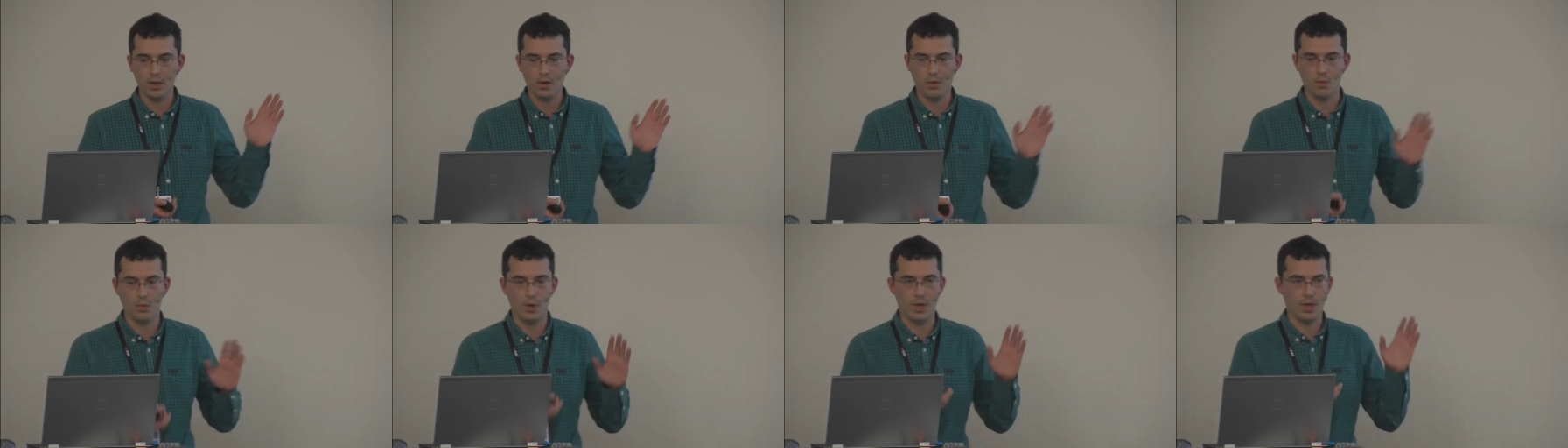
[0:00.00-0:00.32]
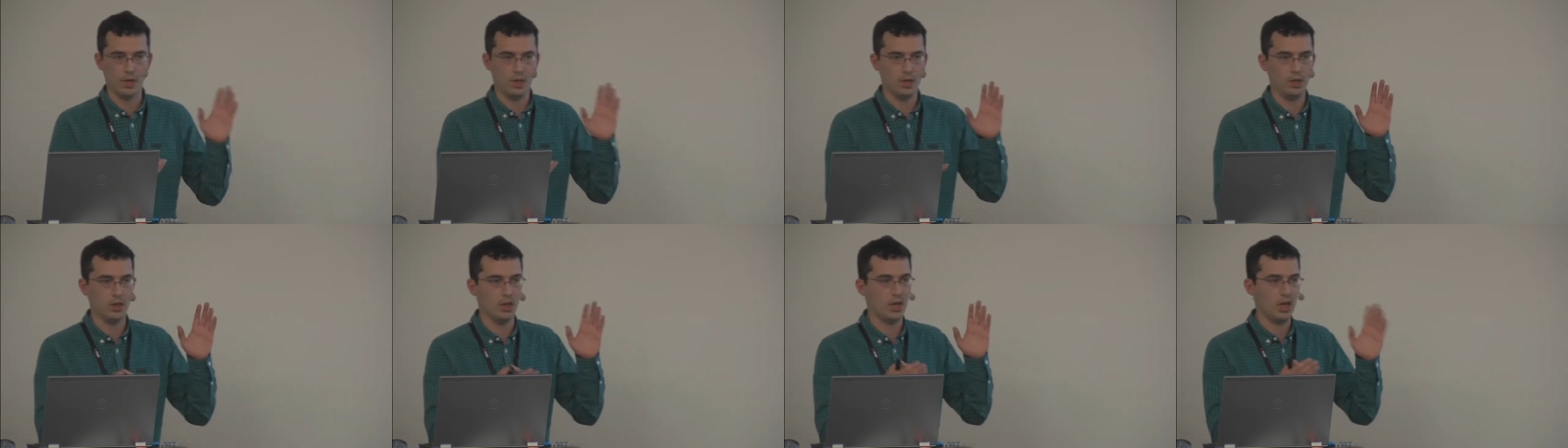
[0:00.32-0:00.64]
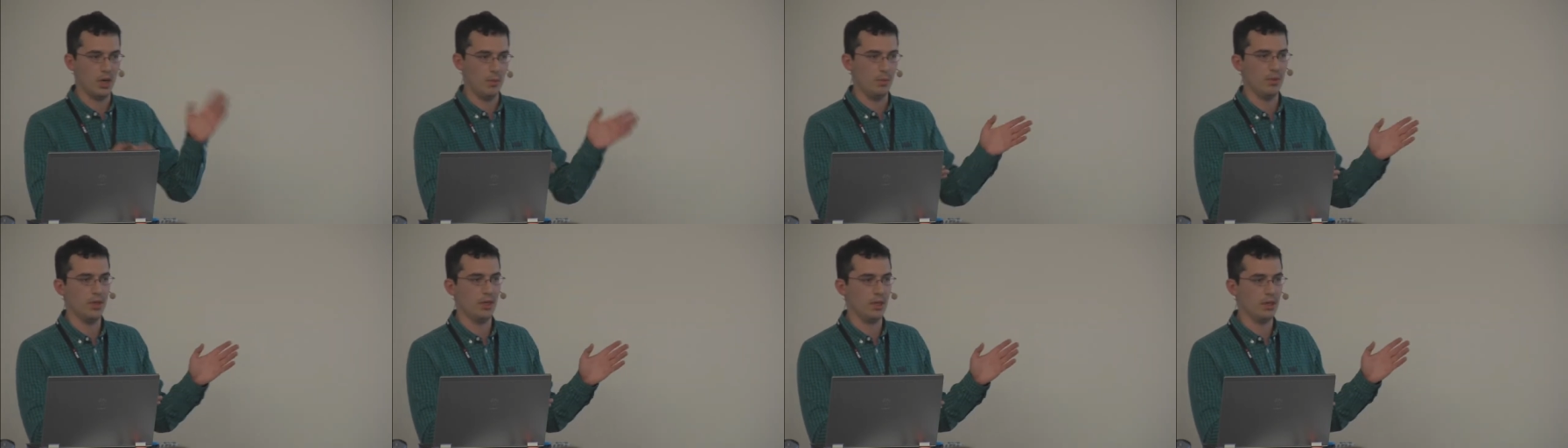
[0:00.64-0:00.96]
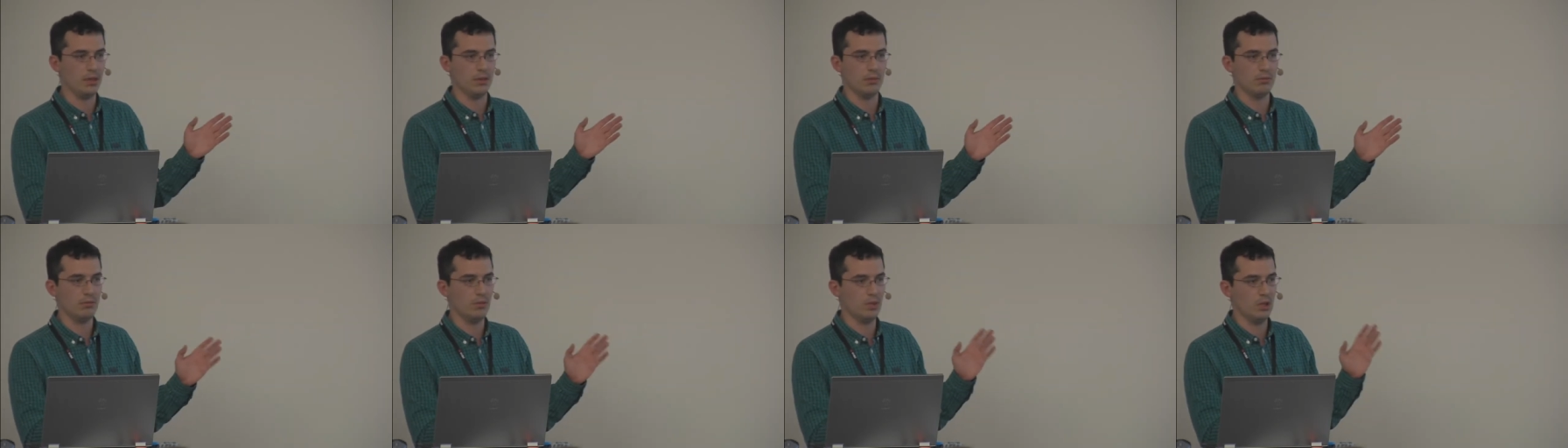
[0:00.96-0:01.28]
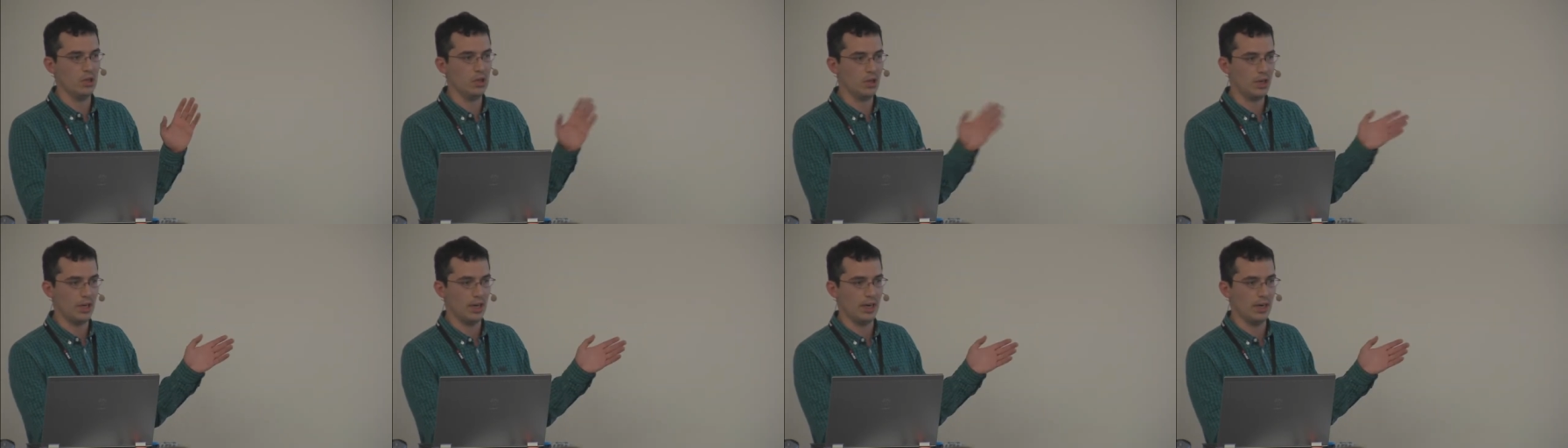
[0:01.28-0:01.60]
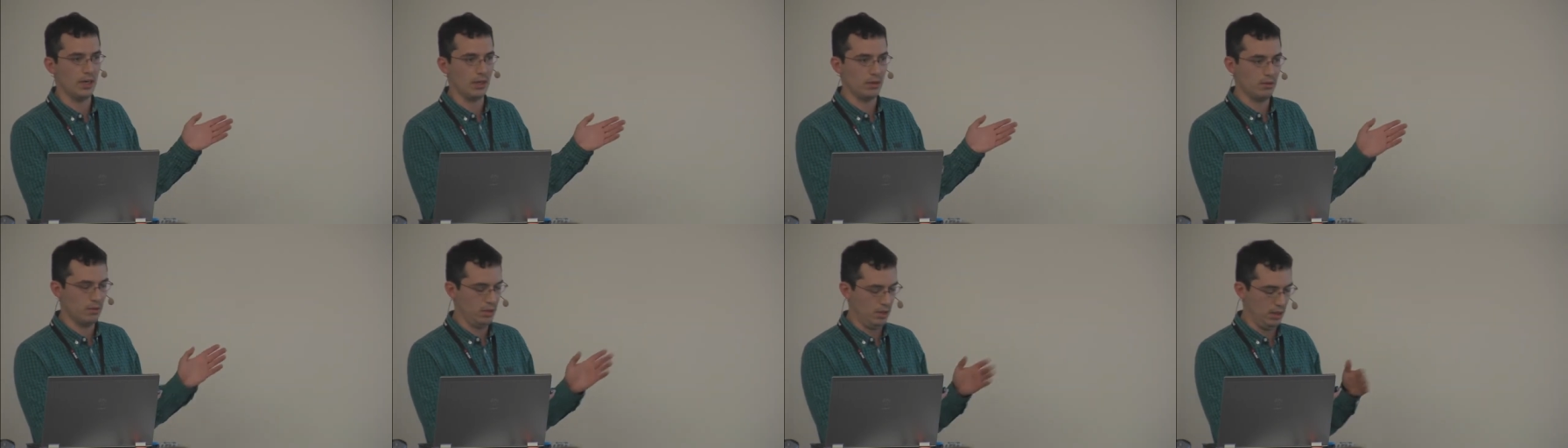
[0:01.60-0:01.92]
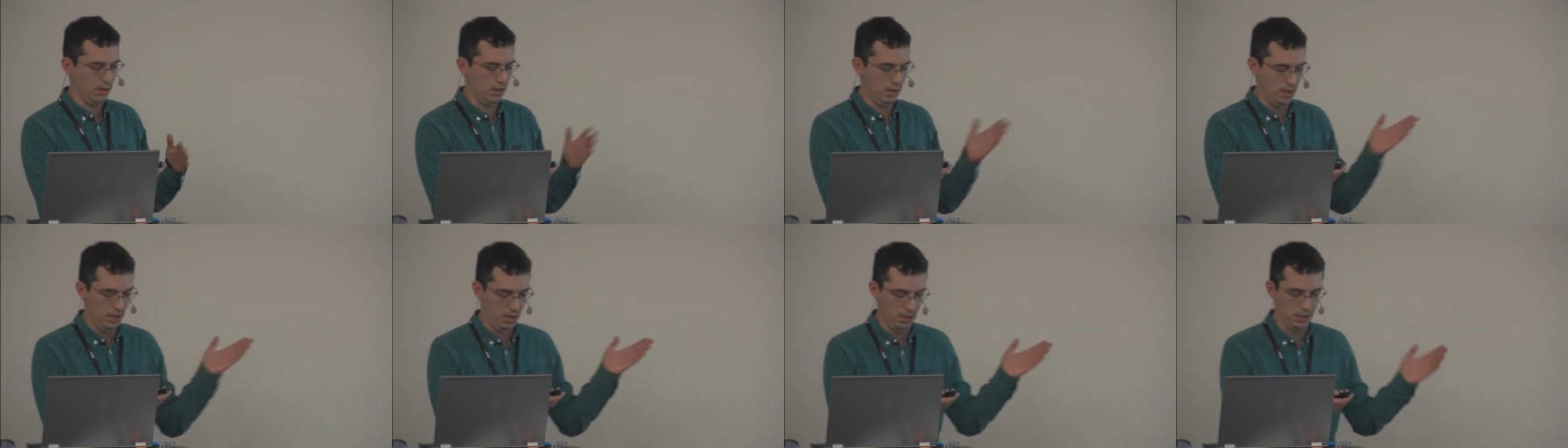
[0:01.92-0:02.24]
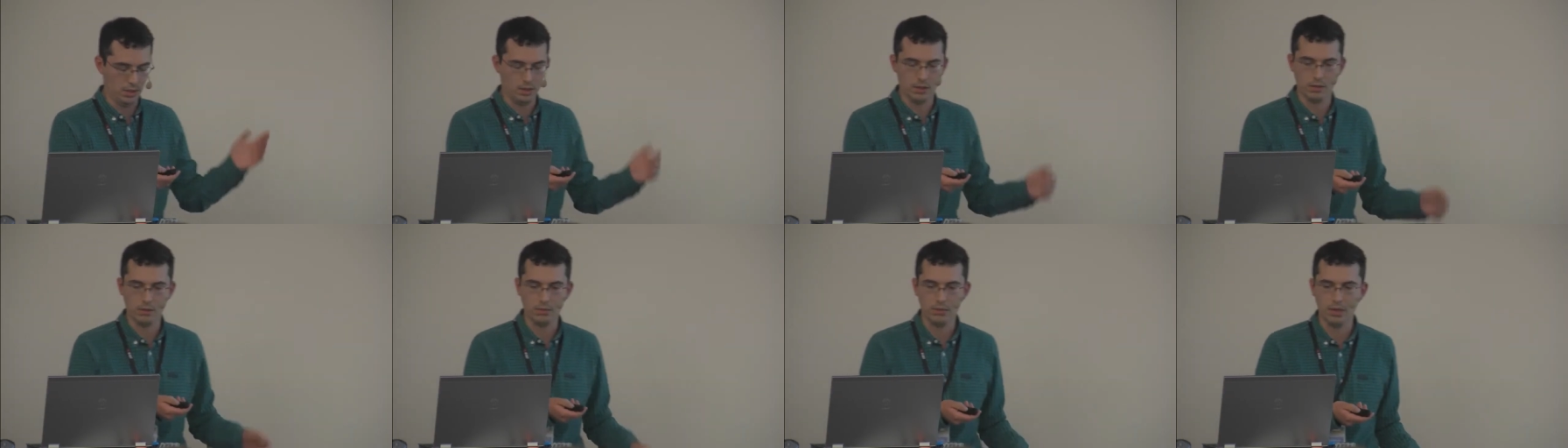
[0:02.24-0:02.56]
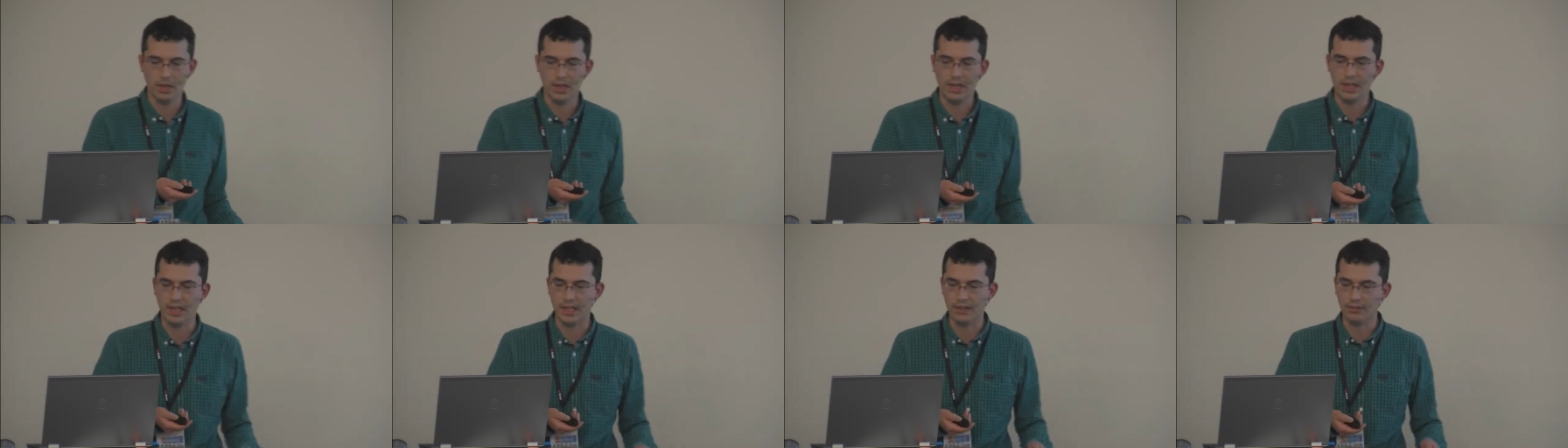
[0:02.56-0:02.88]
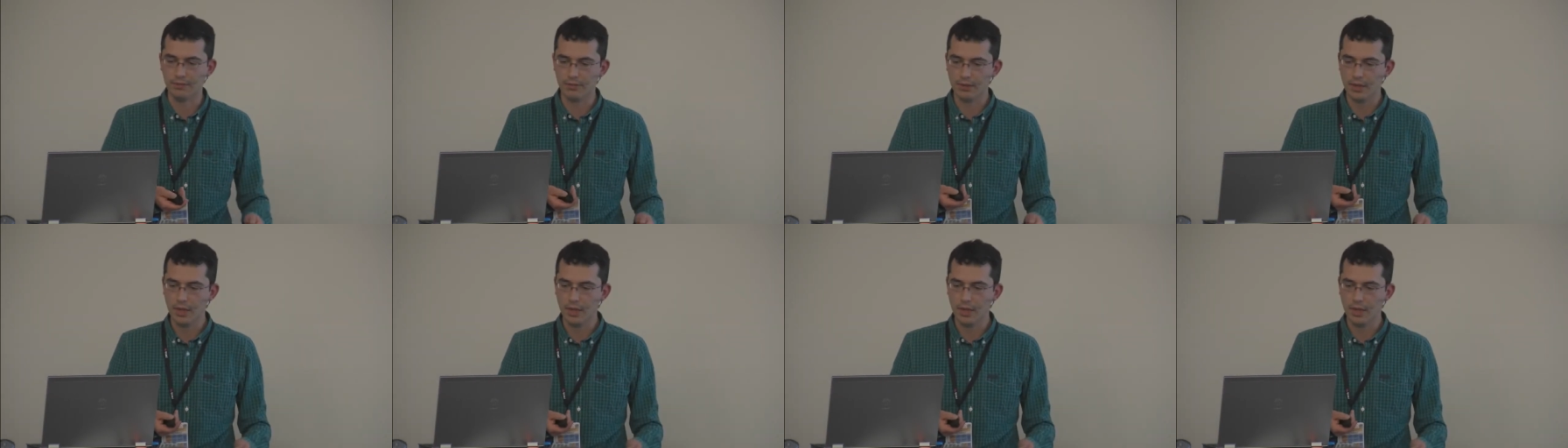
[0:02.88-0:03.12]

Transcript: where you come in and look at it and, and then leave.